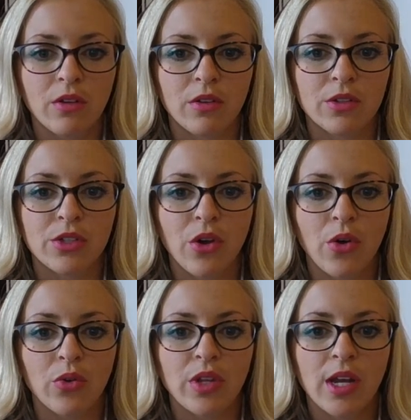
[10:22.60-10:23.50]

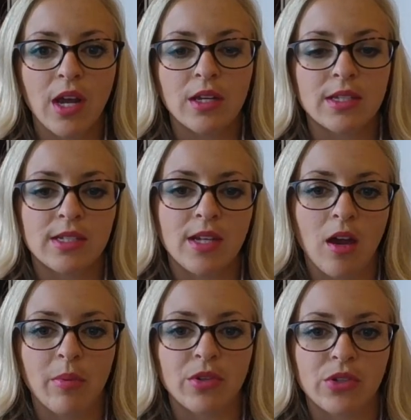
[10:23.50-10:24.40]
So the next
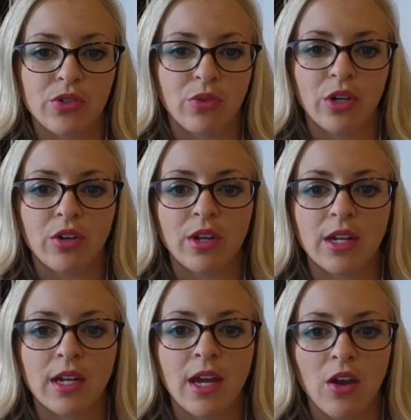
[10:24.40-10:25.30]
step is 3. You're
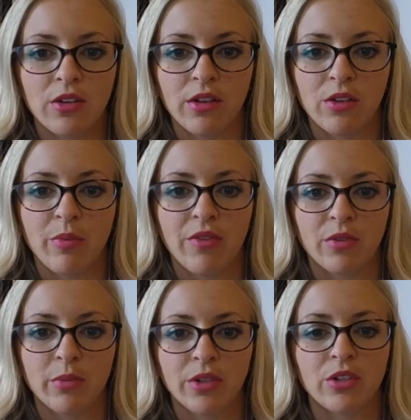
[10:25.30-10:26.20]
going to calculate the
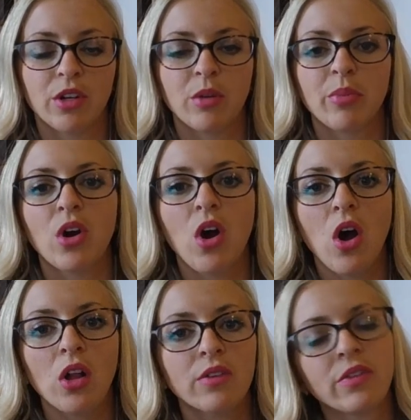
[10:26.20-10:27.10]
profitability. You're going to put
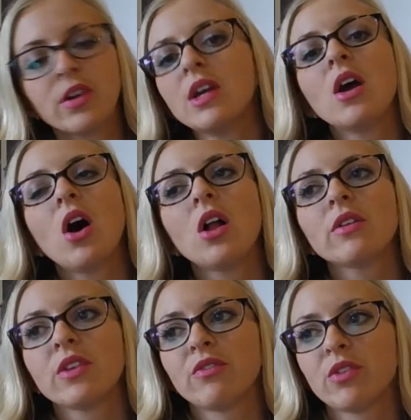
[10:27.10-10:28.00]
all
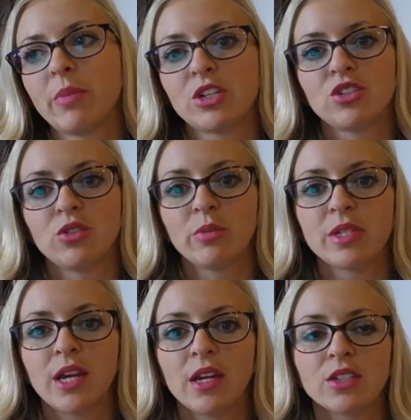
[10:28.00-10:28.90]
of the information you
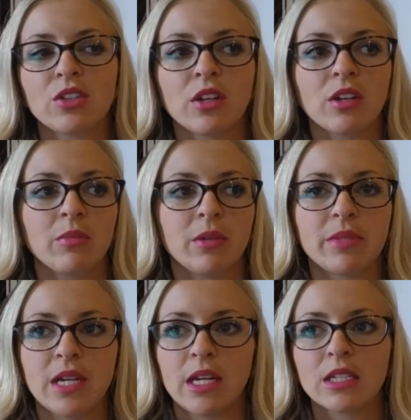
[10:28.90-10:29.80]
obtained. You're going to be
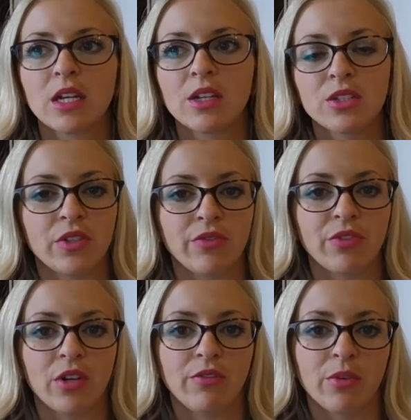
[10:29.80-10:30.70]
obtaining tons of
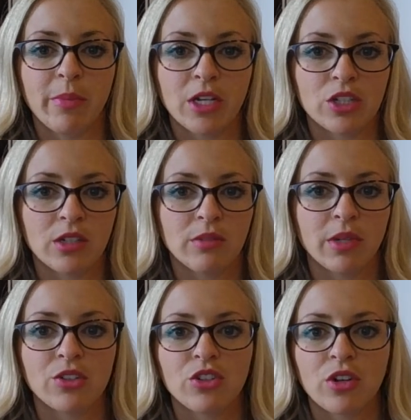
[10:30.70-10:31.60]
different information
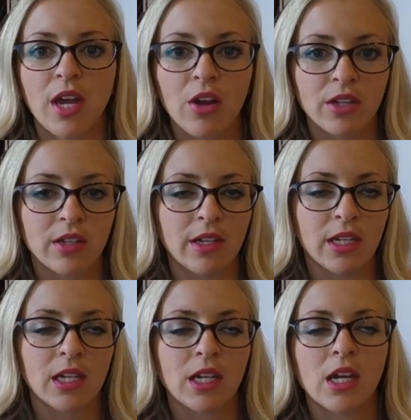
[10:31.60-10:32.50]
because you're
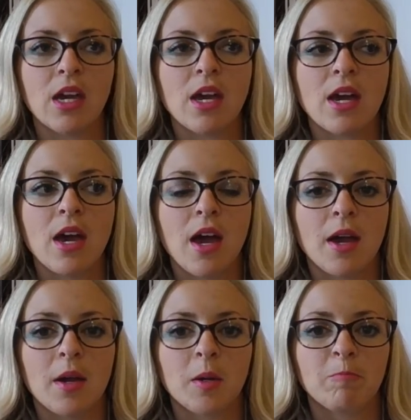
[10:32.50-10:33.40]
calculating
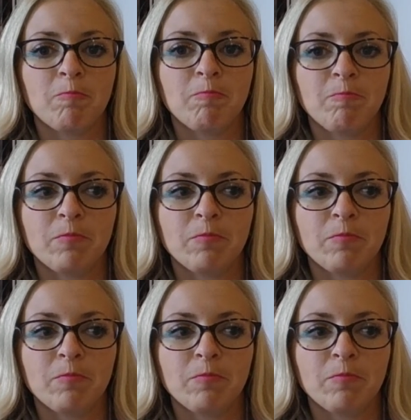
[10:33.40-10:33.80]
all